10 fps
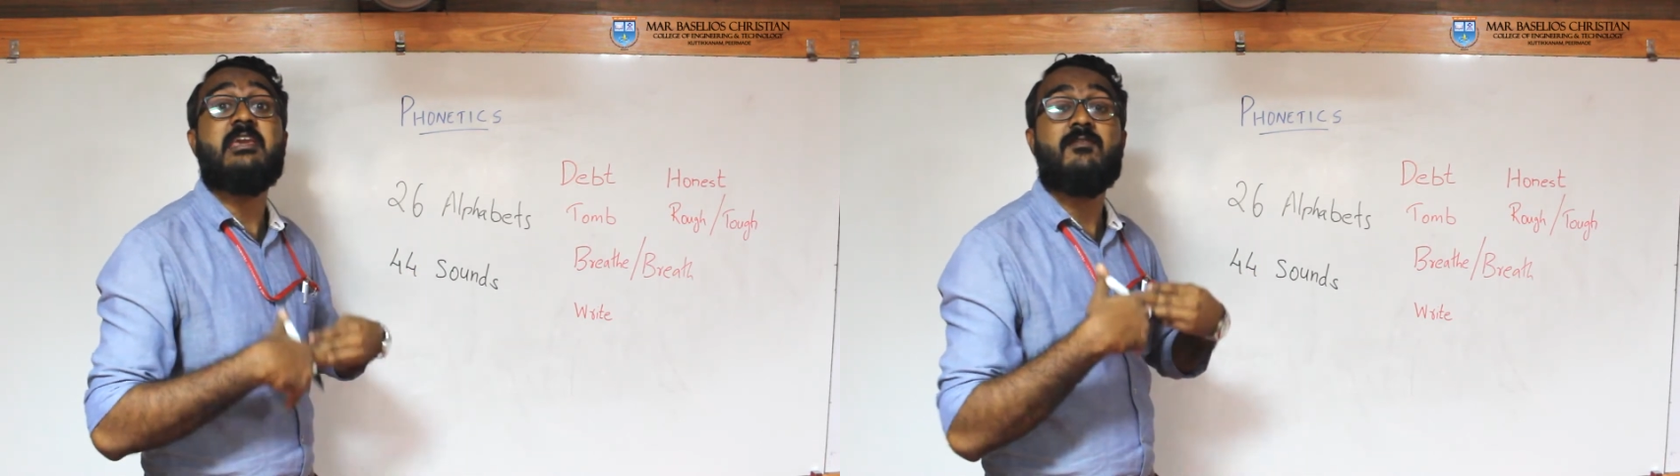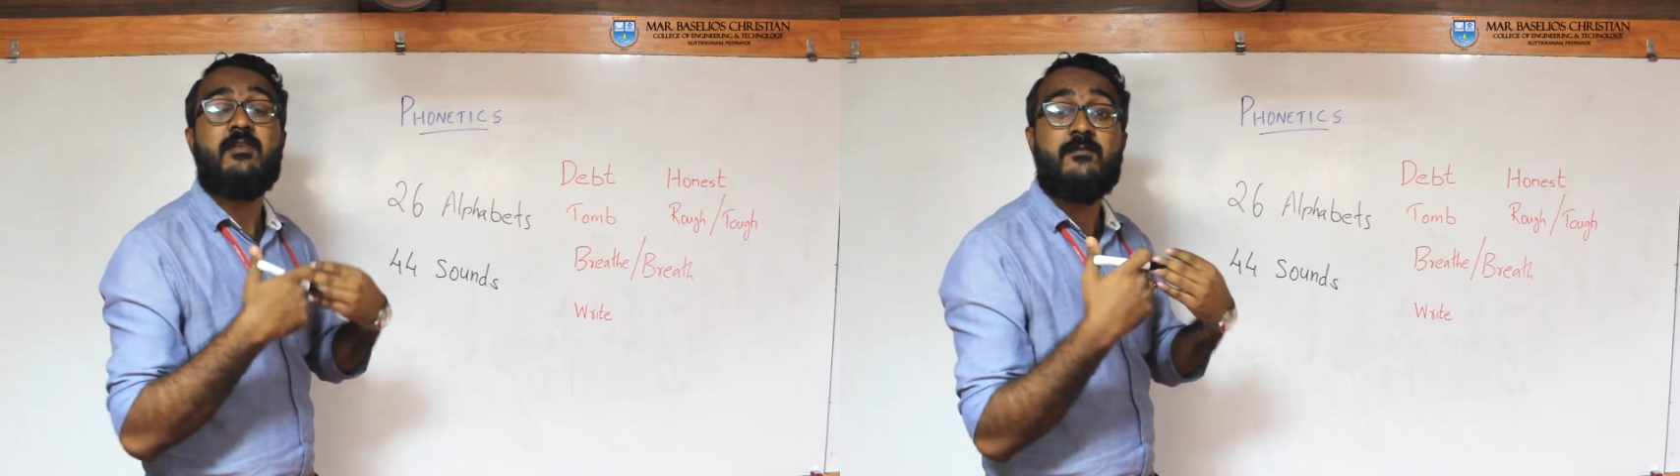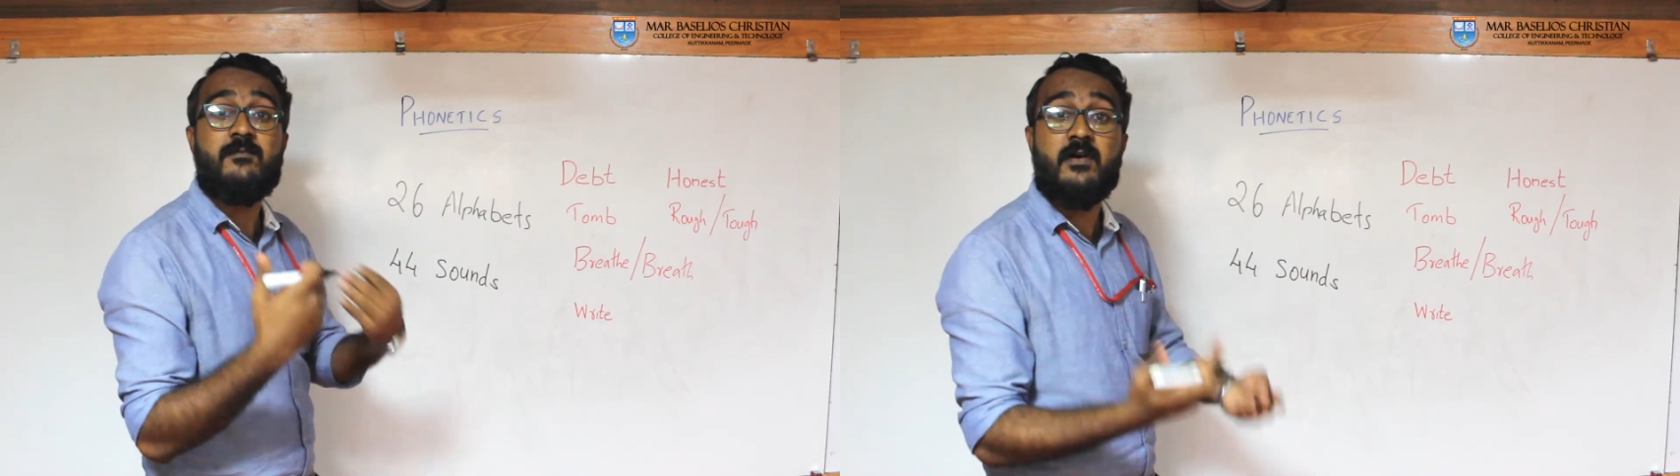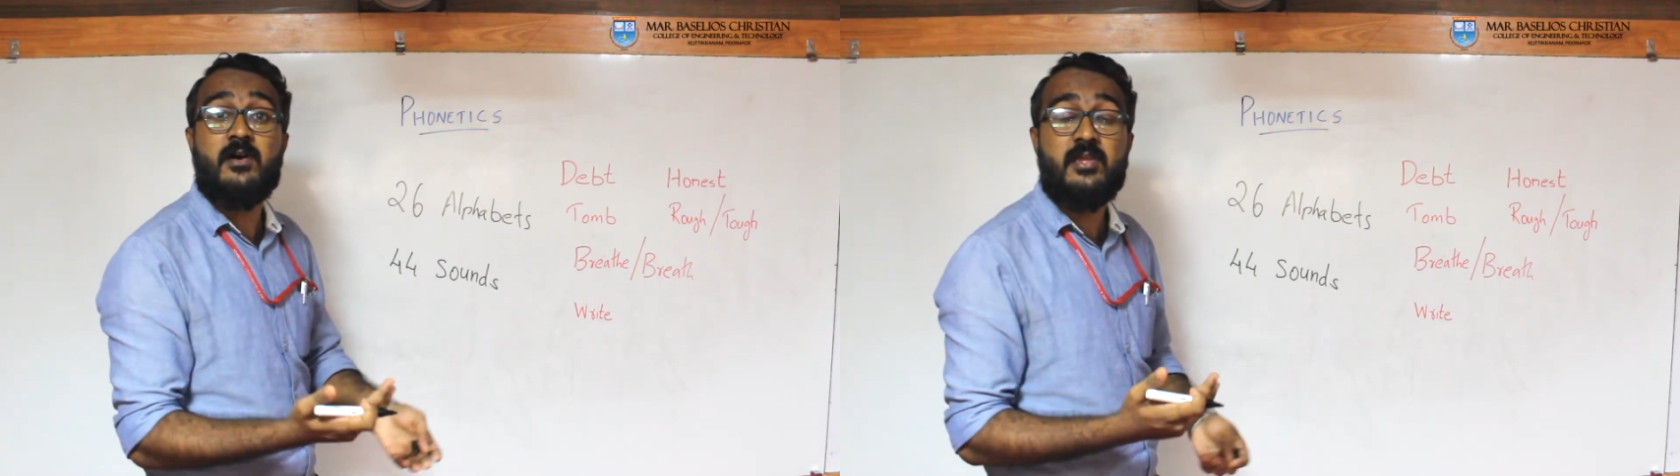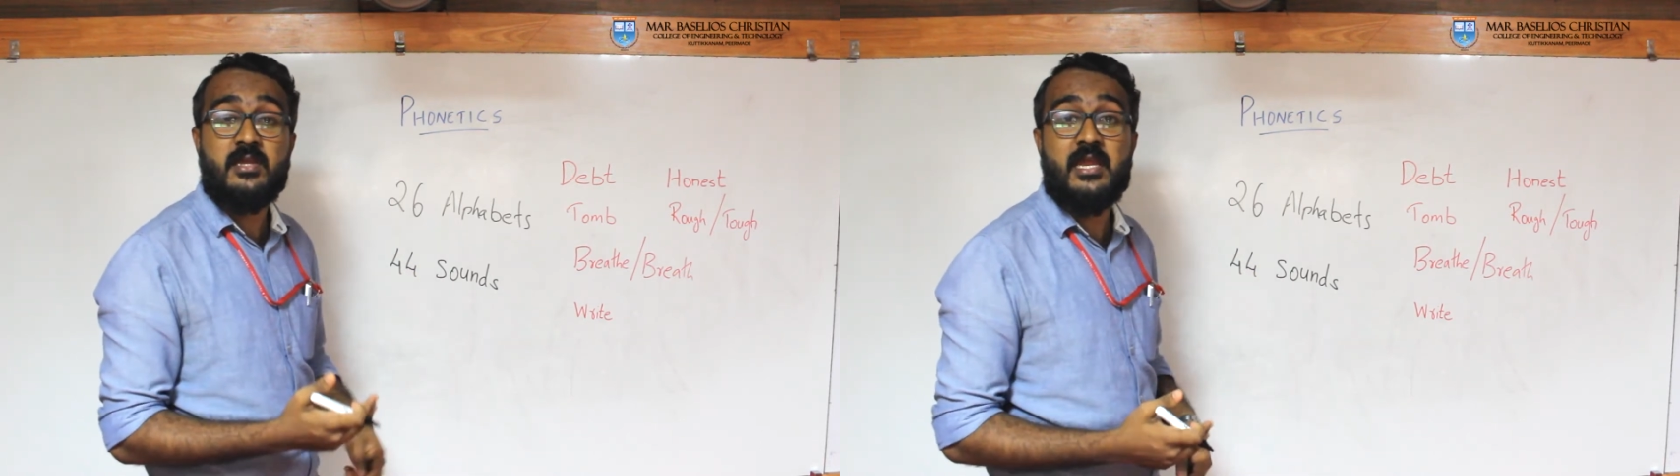even
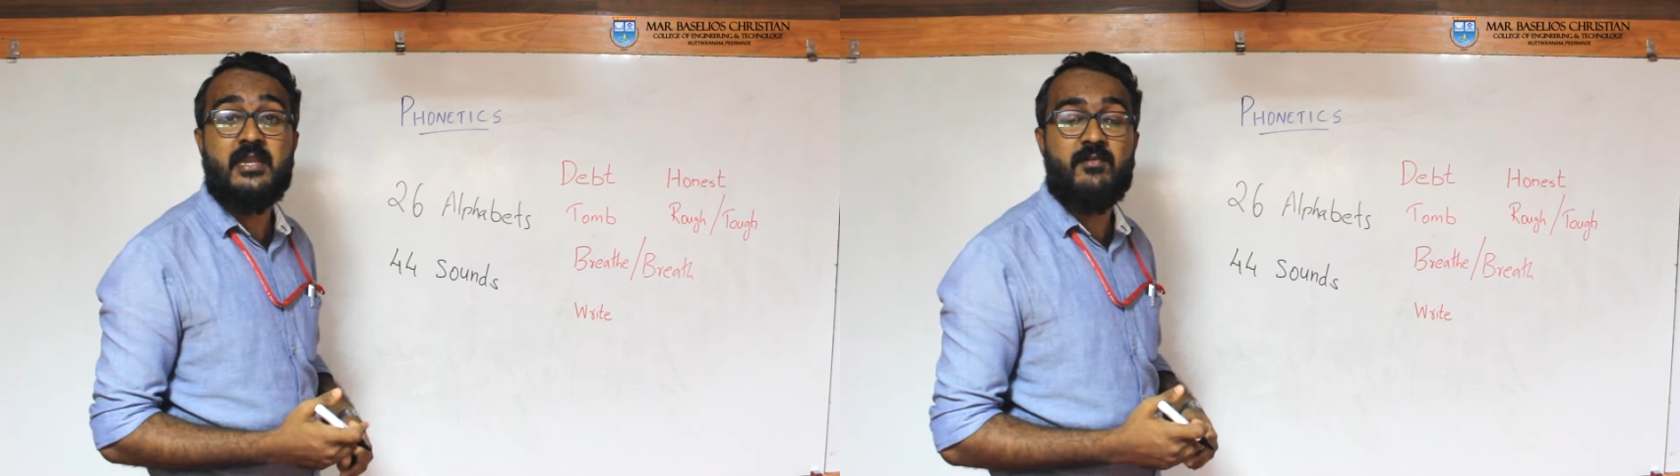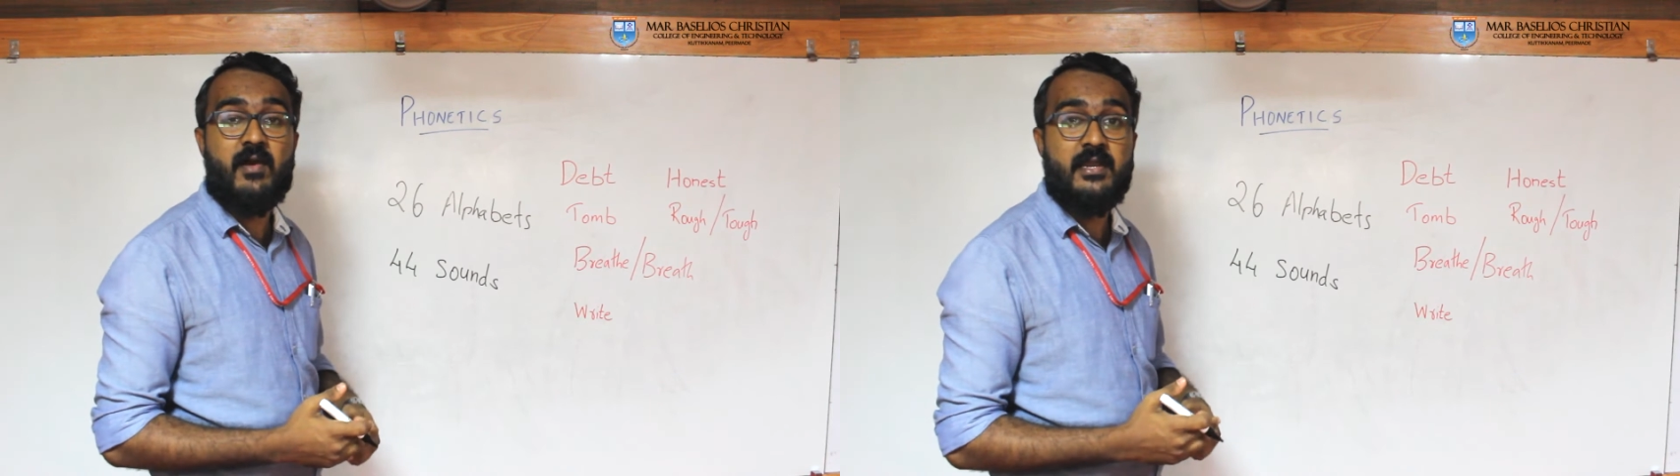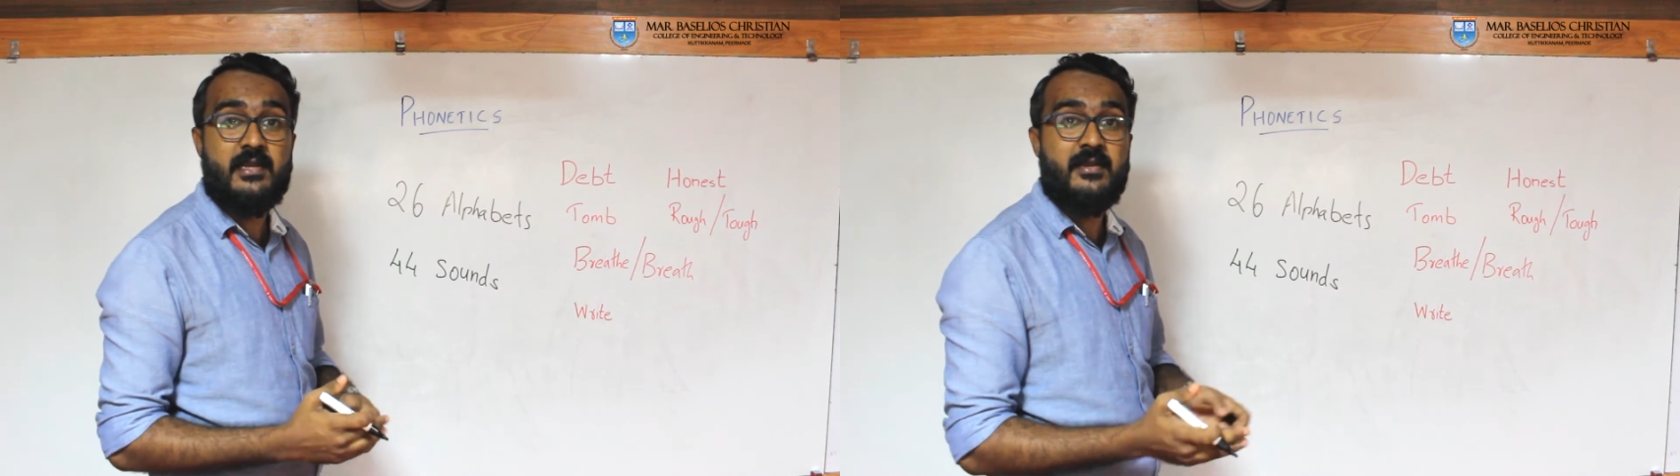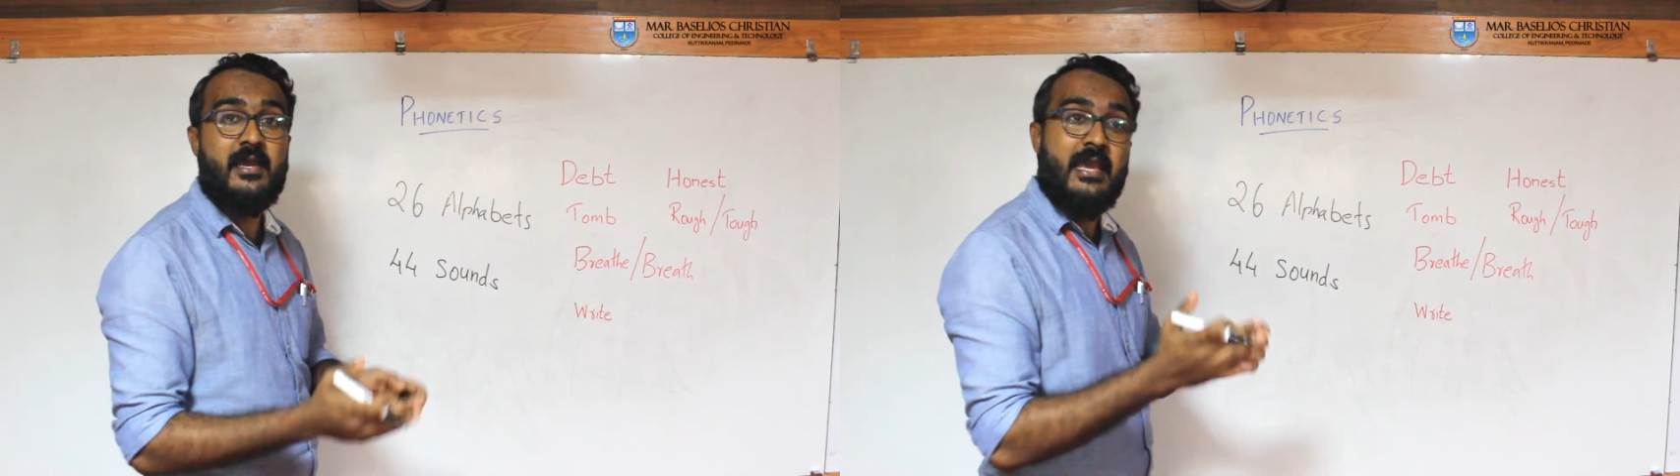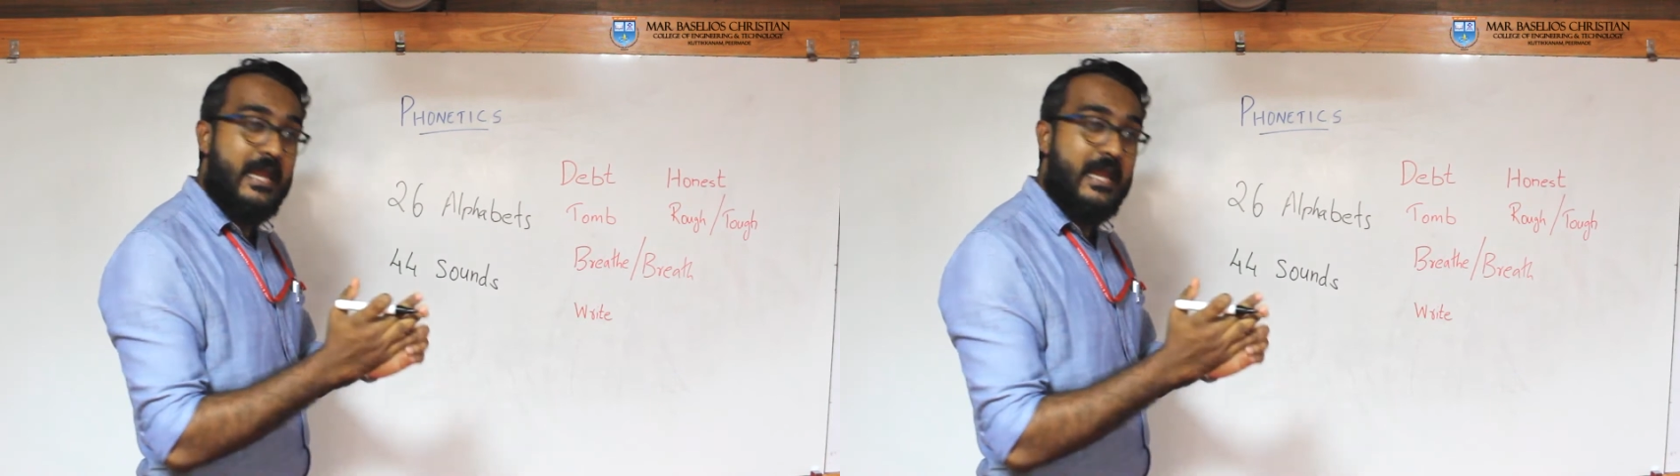further get divided